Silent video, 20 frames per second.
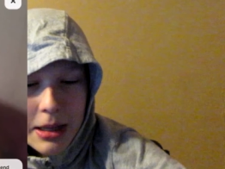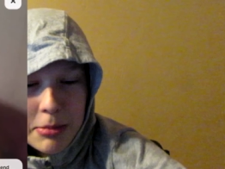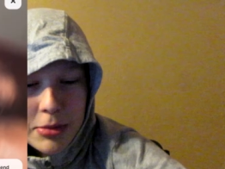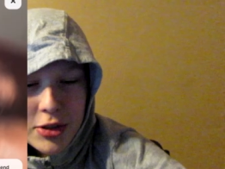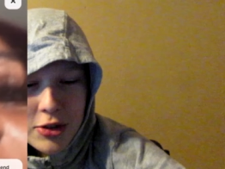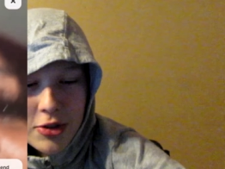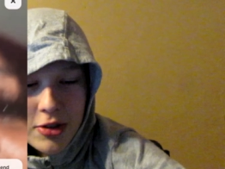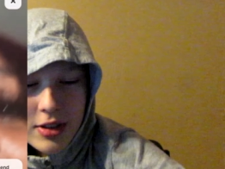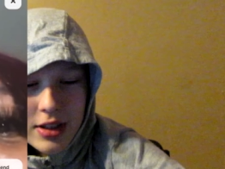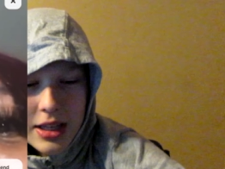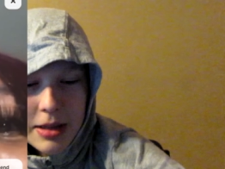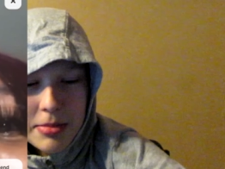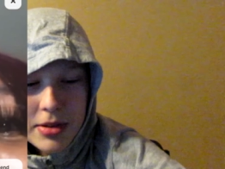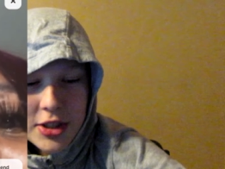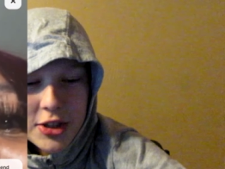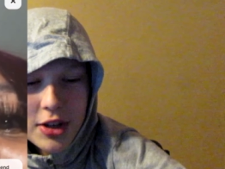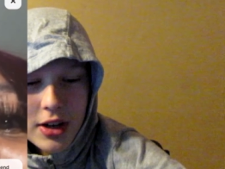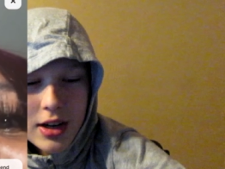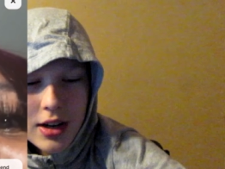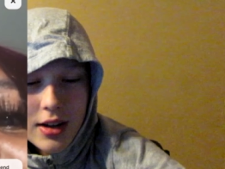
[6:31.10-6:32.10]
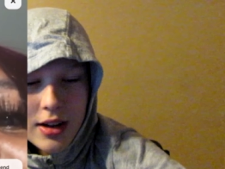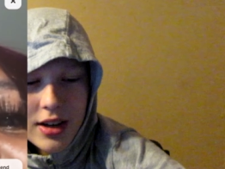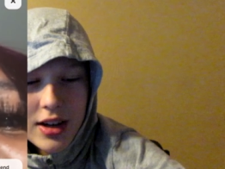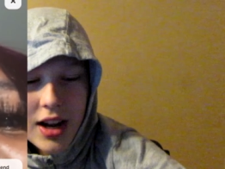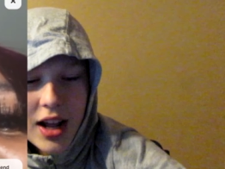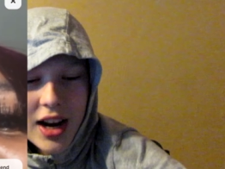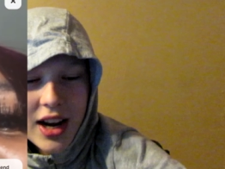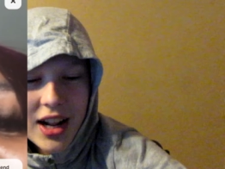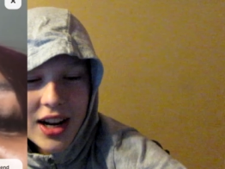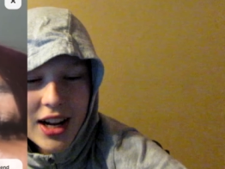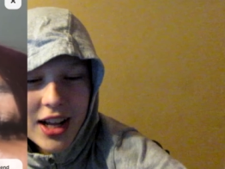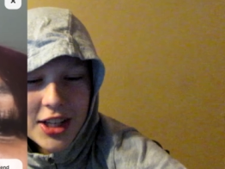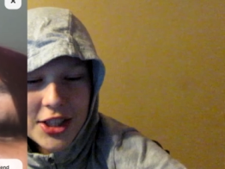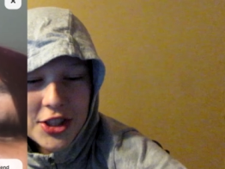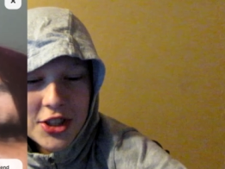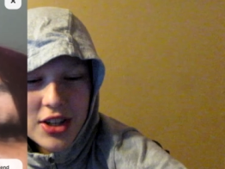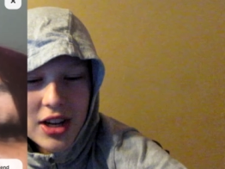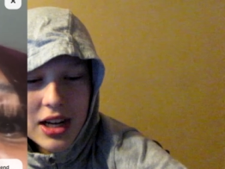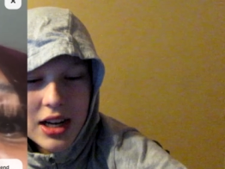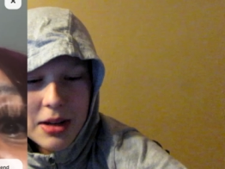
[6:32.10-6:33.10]
I'm just gonna bro, keep I'm it straight up. No, no, no,
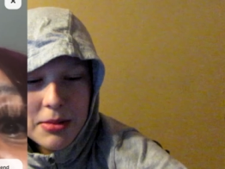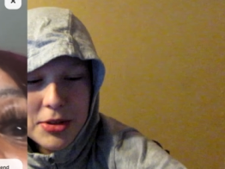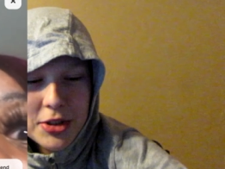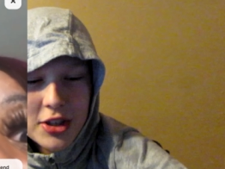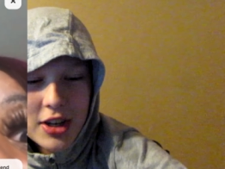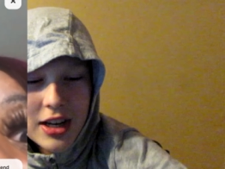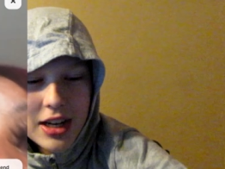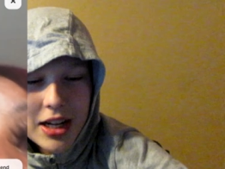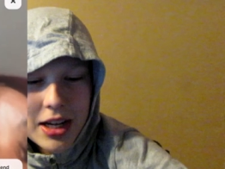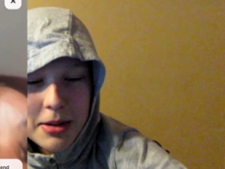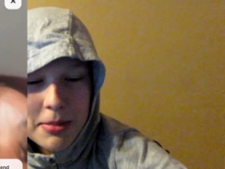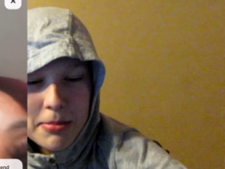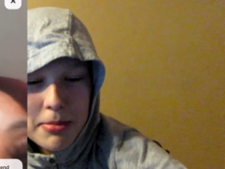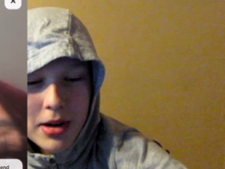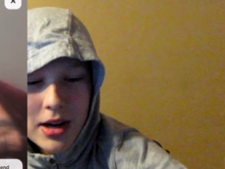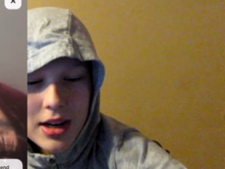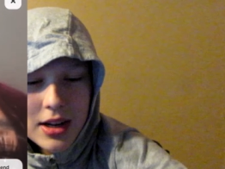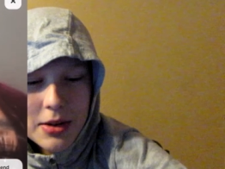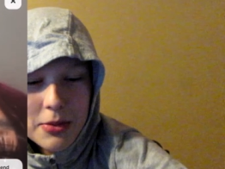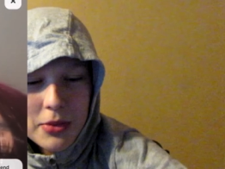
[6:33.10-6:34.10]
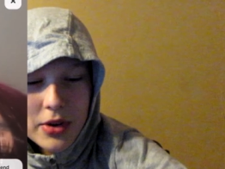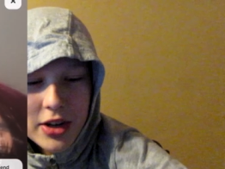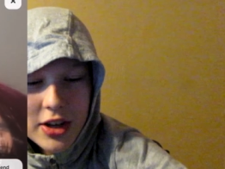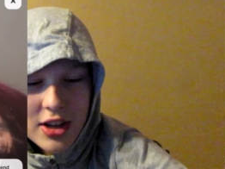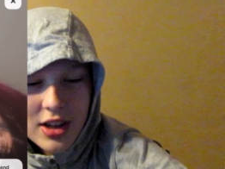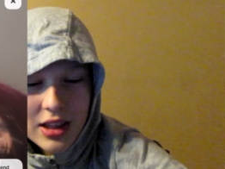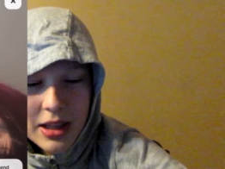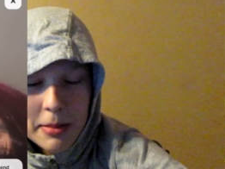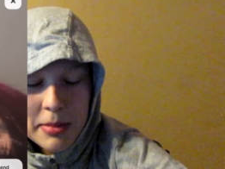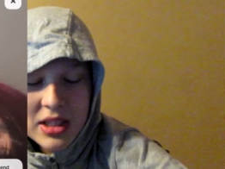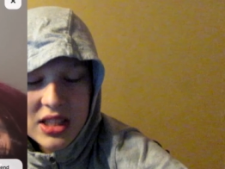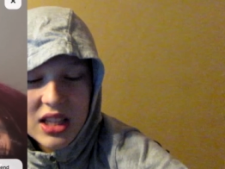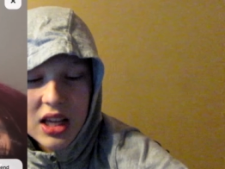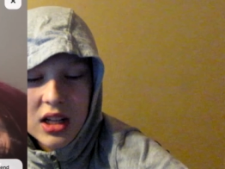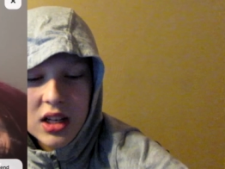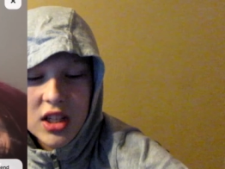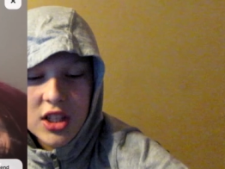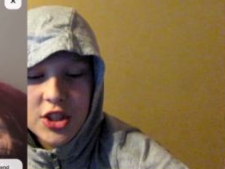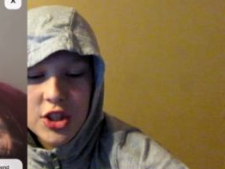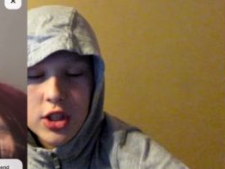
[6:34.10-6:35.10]
straight up, straight up, bro. When are you gonna let me slide
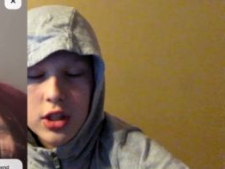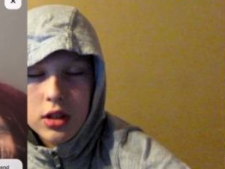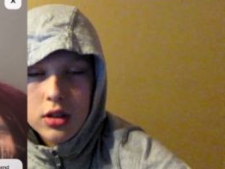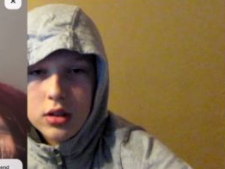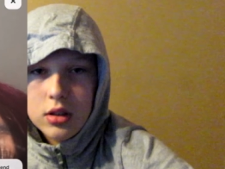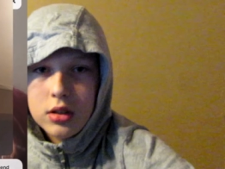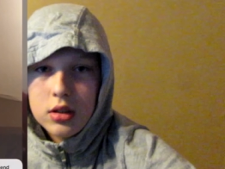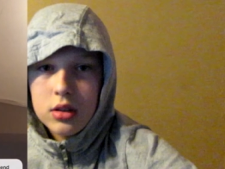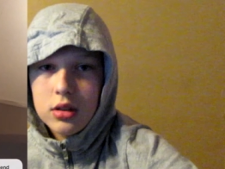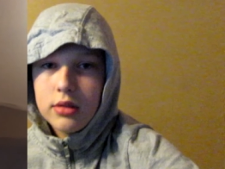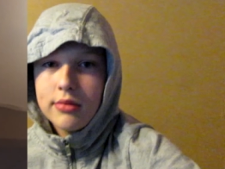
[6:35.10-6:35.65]
in the cheeks?